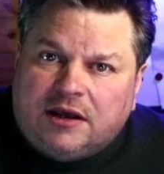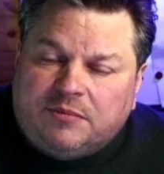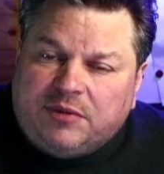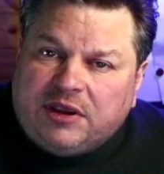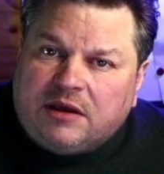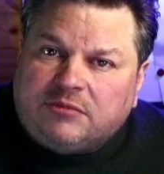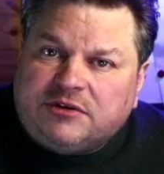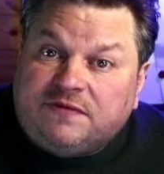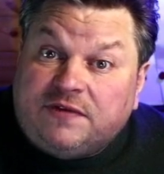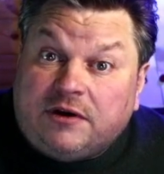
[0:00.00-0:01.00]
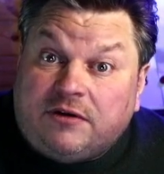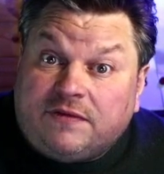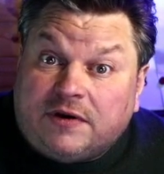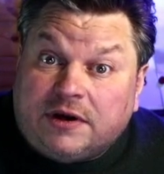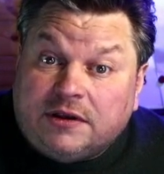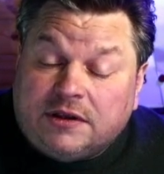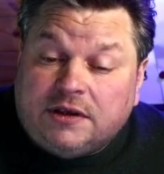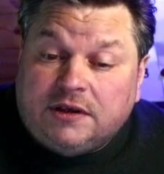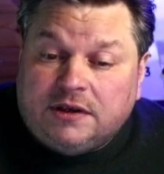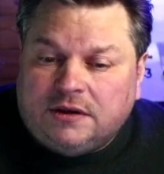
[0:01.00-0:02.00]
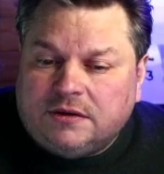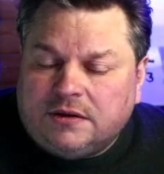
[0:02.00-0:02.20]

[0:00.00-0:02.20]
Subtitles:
being able to verify the